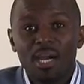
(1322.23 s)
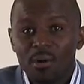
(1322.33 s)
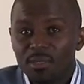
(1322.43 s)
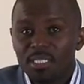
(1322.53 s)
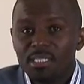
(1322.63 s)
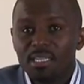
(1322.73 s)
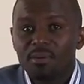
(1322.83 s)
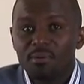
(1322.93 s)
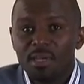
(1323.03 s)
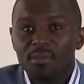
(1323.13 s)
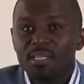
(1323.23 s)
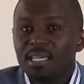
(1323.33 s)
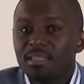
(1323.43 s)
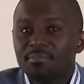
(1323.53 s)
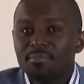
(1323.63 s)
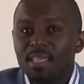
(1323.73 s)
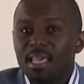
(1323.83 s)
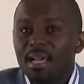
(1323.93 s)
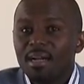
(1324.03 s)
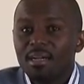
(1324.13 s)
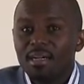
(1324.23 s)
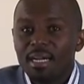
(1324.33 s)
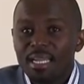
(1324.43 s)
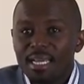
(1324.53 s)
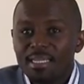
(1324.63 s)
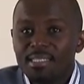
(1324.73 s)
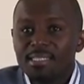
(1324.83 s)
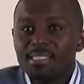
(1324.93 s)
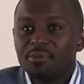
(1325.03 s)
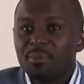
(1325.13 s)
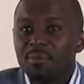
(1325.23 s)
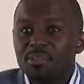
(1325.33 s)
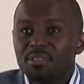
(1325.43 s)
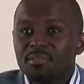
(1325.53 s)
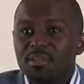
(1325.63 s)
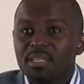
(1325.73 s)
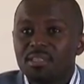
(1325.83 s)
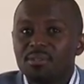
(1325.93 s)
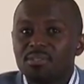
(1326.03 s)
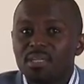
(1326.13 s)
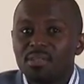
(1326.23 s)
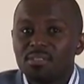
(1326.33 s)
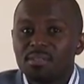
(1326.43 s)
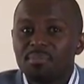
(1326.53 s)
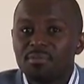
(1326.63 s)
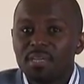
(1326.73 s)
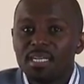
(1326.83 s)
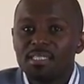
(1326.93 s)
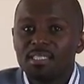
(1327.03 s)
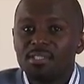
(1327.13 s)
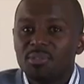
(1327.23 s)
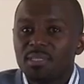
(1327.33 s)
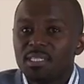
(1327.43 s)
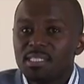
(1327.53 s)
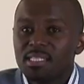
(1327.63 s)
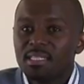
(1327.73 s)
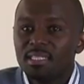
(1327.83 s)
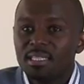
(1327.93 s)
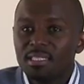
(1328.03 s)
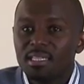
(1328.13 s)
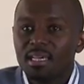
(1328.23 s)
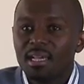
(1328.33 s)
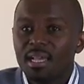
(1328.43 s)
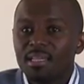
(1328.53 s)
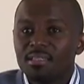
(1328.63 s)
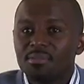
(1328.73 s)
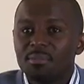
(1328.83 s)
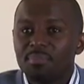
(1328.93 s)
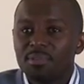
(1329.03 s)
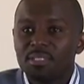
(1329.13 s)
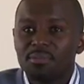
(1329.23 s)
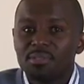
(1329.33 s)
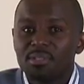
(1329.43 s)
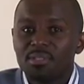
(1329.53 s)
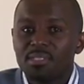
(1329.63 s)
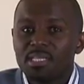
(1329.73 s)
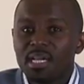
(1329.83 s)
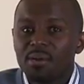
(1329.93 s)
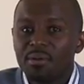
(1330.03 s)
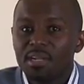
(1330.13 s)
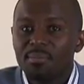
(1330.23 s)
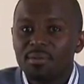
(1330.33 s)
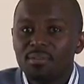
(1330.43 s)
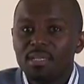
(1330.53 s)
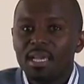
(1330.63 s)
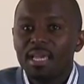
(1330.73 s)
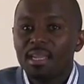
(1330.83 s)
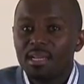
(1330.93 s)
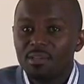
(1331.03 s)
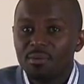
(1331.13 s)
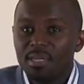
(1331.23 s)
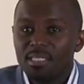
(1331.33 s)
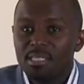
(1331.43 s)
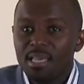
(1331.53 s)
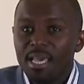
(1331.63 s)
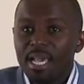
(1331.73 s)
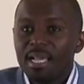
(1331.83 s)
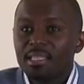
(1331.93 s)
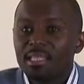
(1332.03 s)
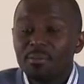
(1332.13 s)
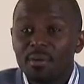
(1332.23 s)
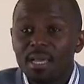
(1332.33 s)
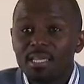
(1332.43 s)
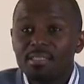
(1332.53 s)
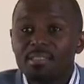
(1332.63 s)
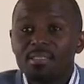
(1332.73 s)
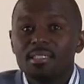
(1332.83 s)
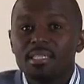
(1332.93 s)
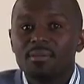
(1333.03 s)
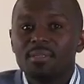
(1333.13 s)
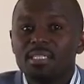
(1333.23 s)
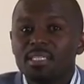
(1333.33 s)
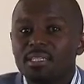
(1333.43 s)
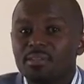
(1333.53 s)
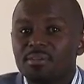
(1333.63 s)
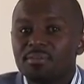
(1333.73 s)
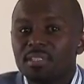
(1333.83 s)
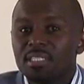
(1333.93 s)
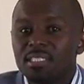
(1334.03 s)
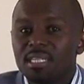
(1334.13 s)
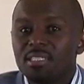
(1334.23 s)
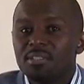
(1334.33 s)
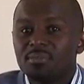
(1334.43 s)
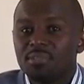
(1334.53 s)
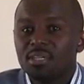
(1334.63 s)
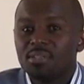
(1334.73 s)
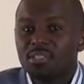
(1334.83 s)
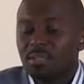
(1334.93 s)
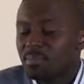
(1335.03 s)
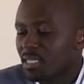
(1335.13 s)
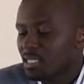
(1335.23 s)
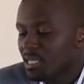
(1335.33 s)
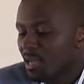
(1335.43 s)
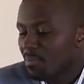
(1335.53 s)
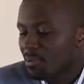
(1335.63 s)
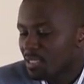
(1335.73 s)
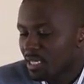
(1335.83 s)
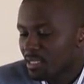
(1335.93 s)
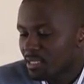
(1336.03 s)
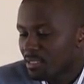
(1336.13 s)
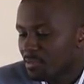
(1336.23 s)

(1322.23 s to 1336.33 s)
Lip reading: auditing, recording, analysis and reporting of clinical trials that provides assurance that the data and reported results are credible and accurate, and that the rights, integrity, and confidentiality of trial subjects are protected.